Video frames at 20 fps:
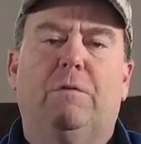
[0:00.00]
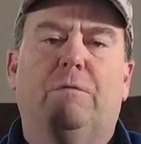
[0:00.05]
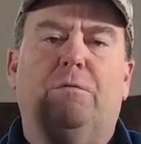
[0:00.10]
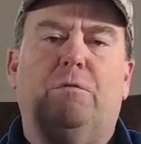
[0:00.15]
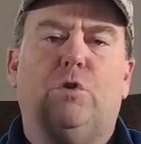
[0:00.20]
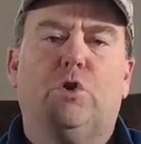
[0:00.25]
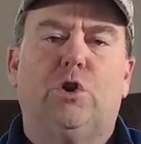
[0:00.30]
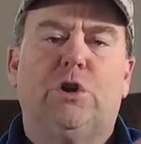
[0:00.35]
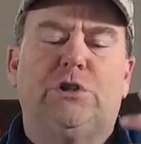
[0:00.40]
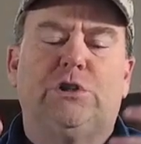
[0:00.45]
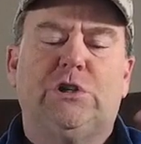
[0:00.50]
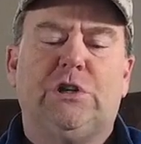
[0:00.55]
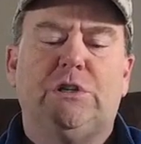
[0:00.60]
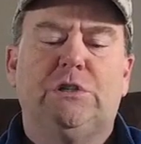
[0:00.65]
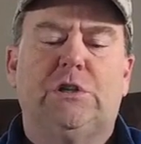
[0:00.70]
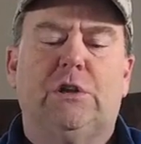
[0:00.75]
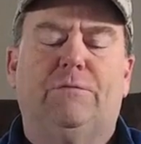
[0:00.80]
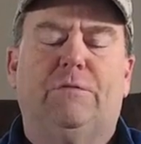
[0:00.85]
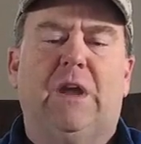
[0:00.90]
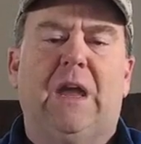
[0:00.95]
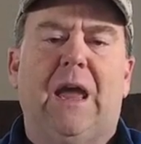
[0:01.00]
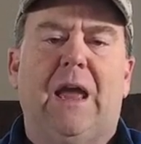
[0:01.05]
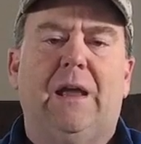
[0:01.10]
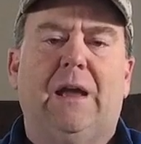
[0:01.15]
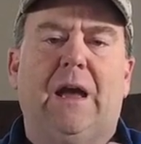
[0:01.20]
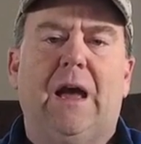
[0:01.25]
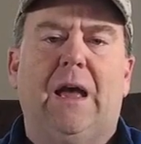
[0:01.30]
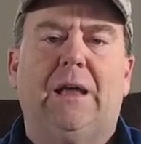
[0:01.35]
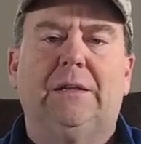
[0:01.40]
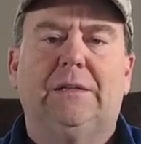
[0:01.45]
of Christians have
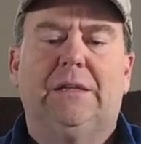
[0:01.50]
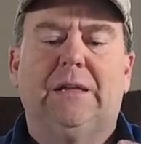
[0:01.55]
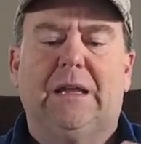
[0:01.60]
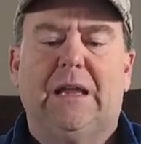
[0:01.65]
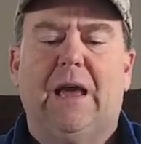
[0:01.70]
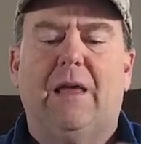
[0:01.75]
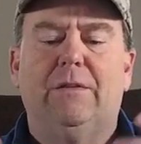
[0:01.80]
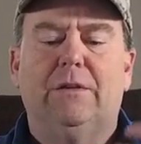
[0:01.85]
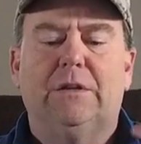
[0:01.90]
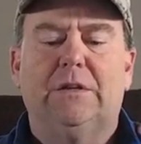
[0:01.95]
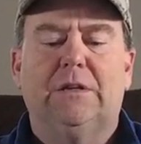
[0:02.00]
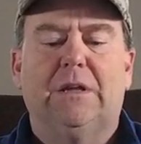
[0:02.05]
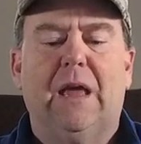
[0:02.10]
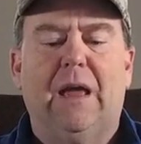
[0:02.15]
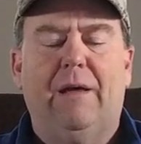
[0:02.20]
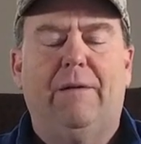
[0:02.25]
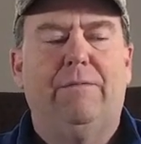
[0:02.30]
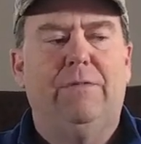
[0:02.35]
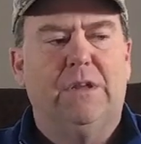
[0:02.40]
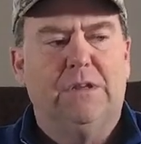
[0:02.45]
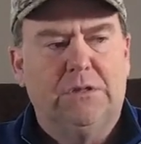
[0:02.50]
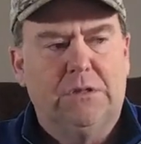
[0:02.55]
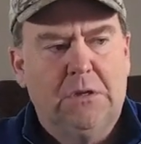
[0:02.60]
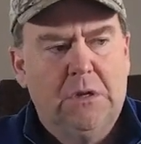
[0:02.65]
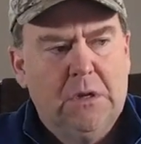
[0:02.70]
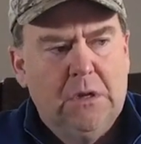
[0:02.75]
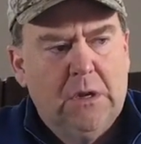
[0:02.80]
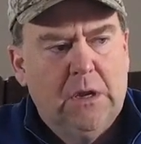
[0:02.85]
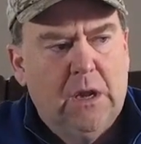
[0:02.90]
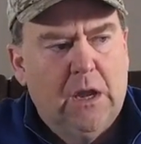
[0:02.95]
get, got together to have this
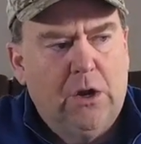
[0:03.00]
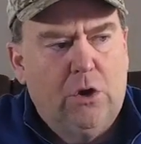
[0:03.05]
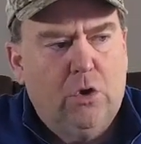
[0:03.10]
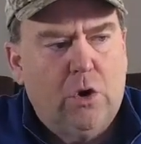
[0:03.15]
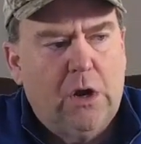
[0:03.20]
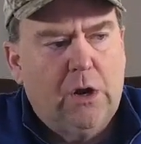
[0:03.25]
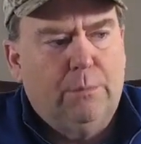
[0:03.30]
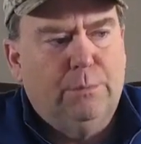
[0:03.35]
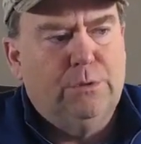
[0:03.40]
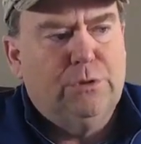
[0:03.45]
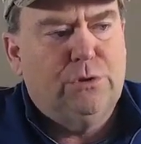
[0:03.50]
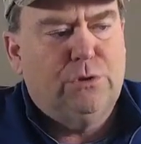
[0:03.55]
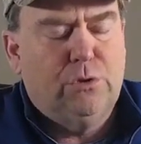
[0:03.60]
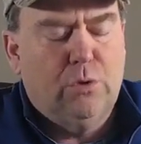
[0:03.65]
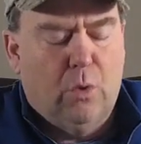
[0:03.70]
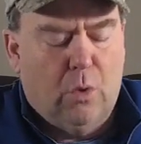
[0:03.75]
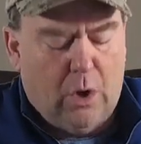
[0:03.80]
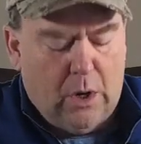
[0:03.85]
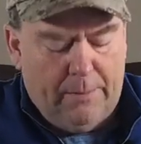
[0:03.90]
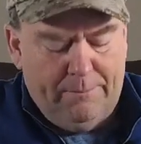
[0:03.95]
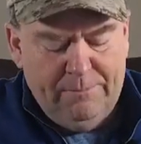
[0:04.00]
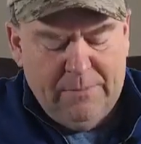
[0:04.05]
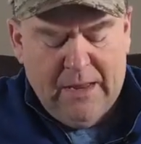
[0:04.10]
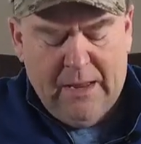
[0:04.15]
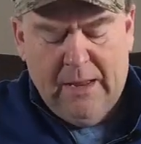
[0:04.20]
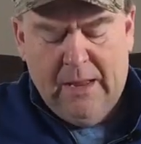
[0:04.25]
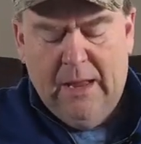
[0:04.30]
incredible store.